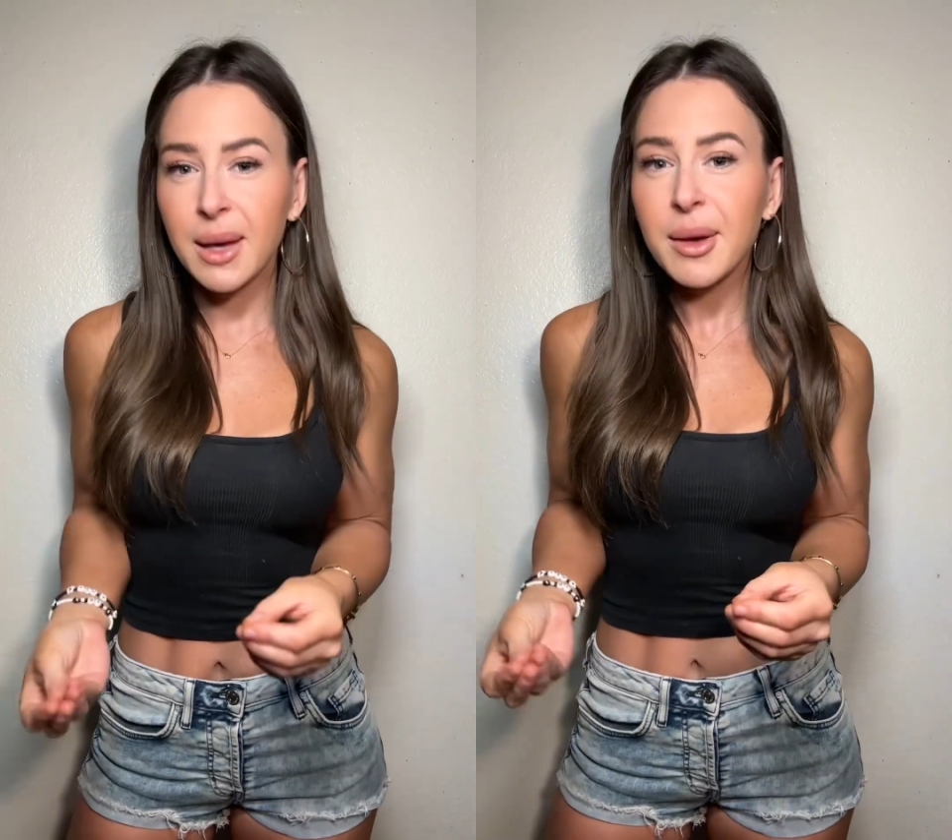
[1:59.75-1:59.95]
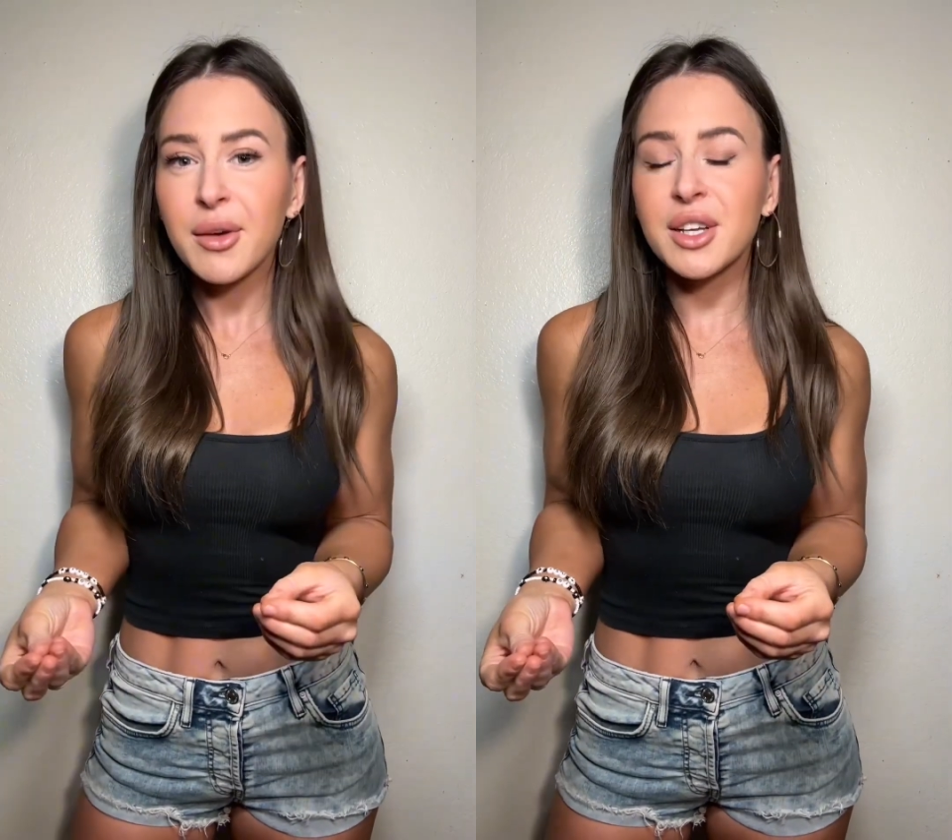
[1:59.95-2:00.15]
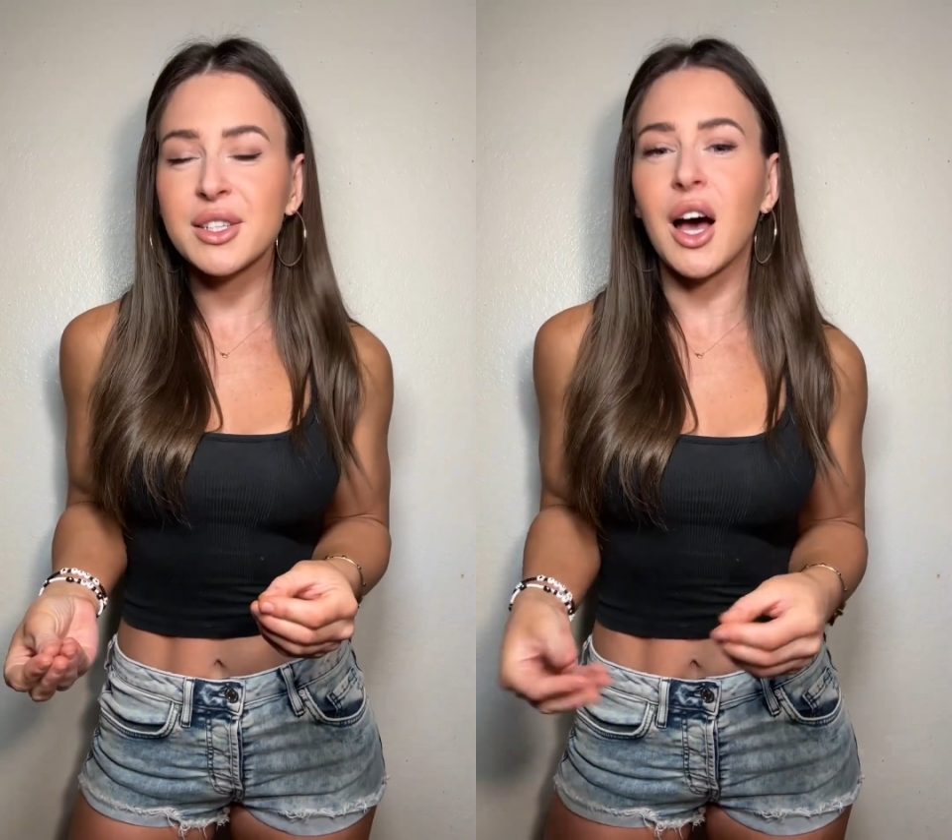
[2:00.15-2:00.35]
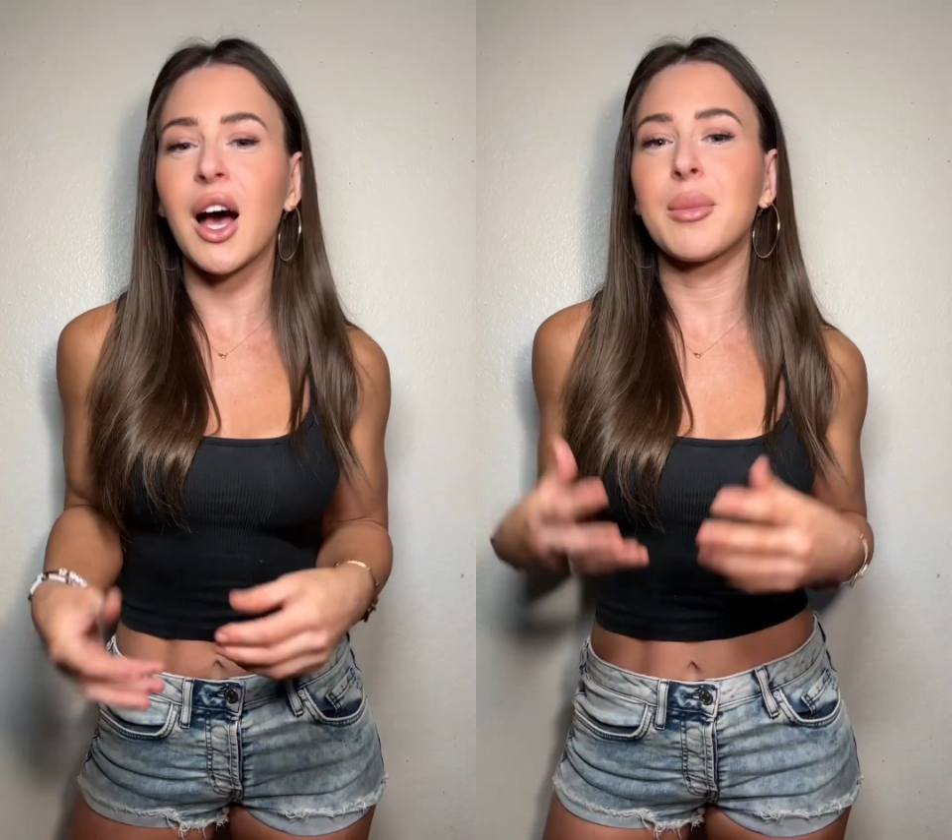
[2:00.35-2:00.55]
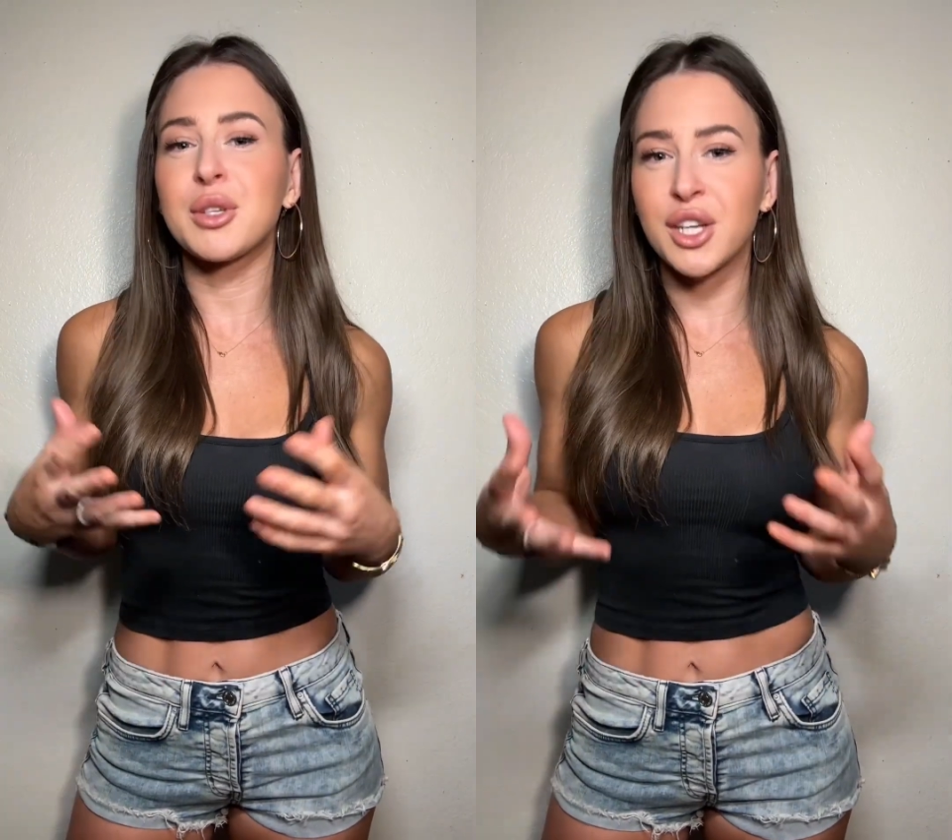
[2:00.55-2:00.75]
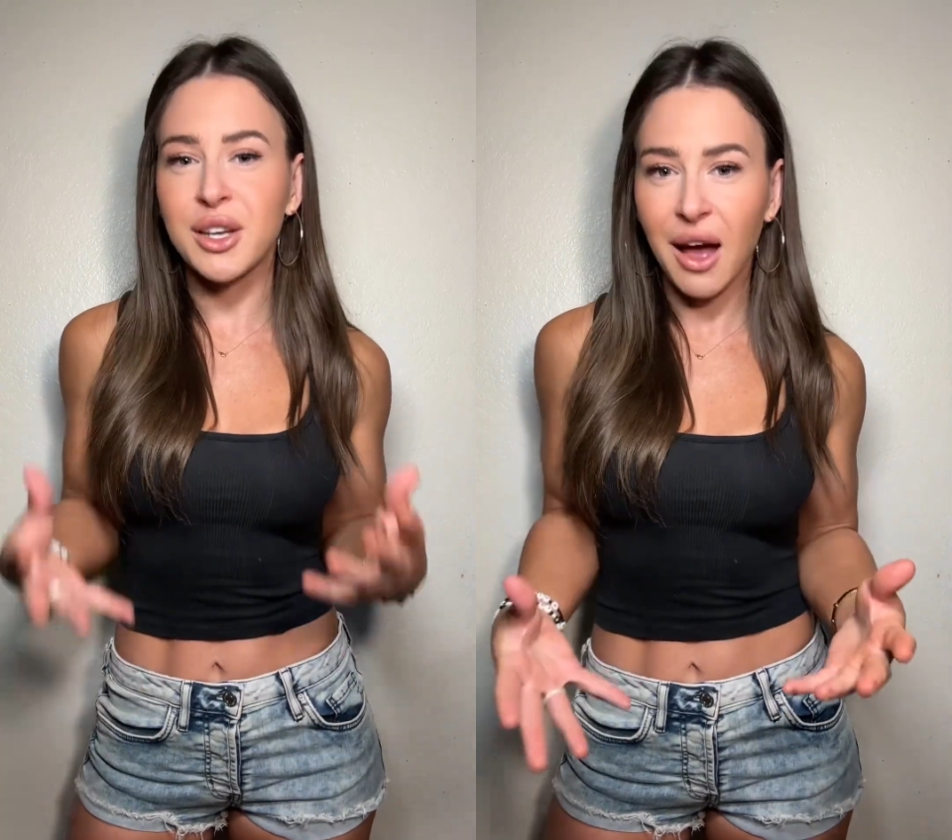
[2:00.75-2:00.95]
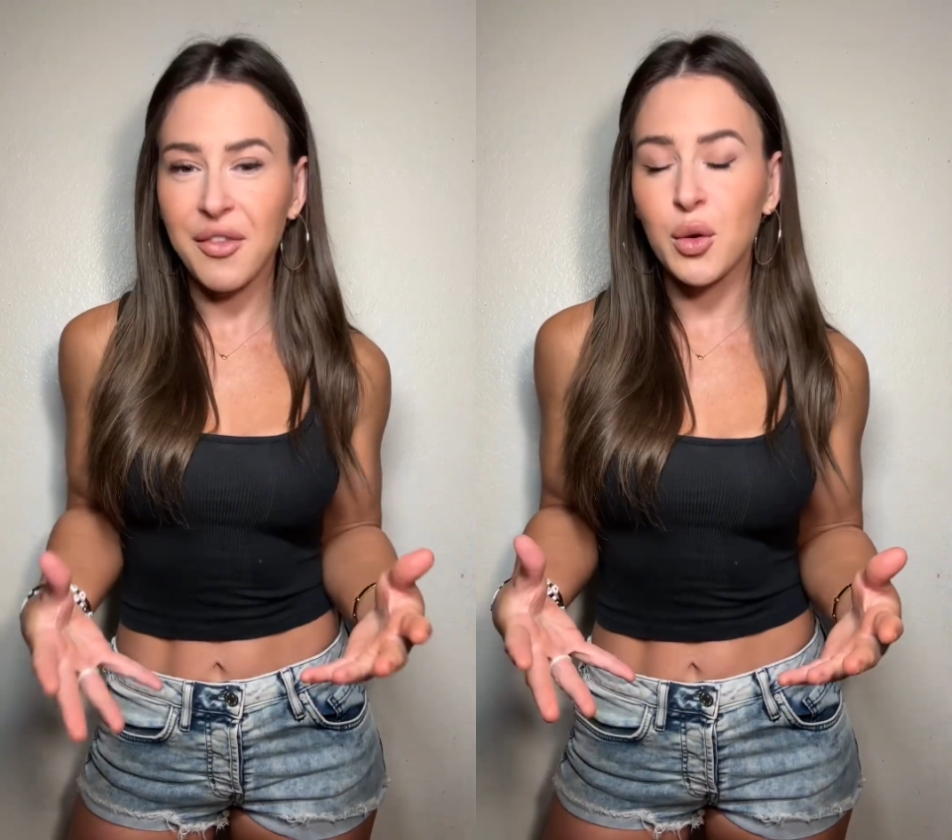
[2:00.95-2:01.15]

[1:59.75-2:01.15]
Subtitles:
out on top. She got the